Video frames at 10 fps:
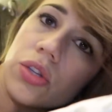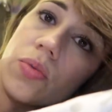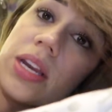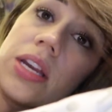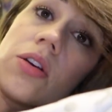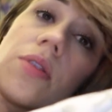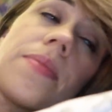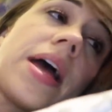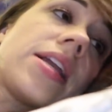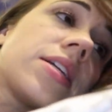So we need to go to
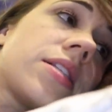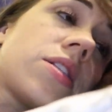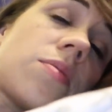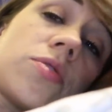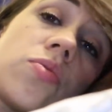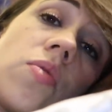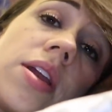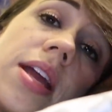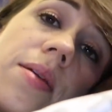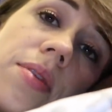bed, because it's almost
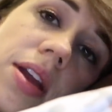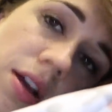one A M right